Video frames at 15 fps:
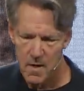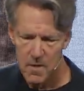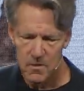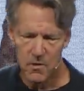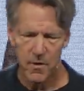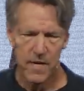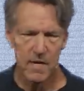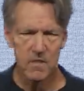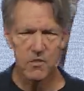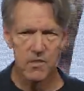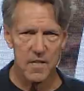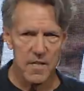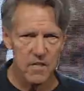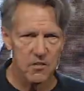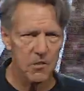So here's,
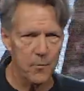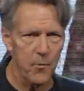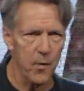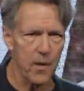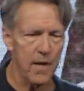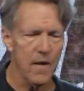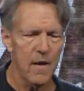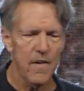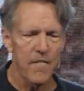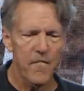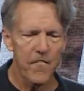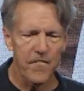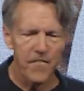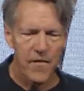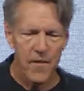here's the point
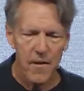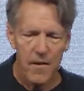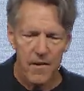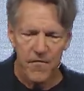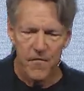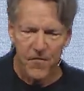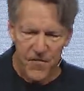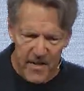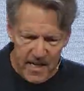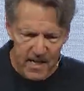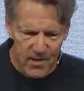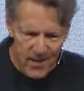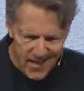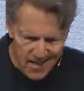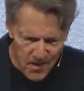
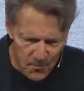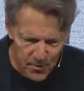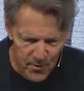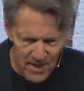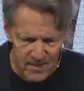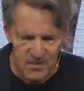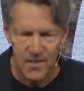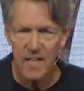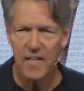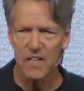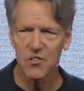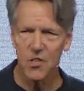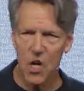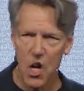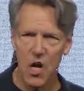fear in the present
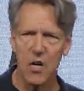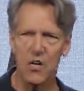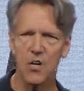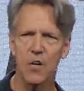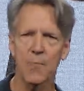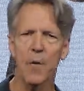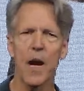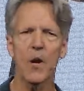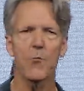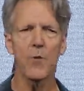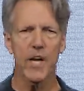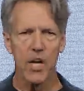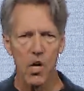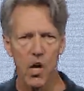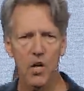is conquered by
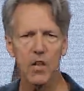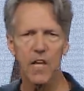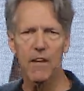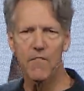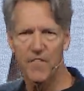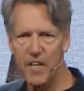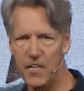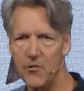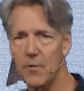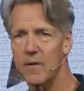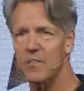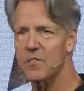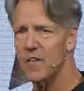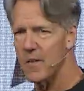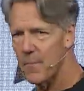recalling
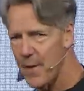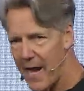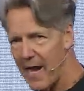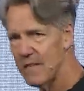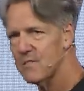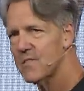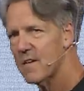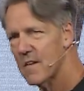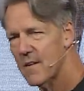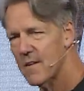victories in the past.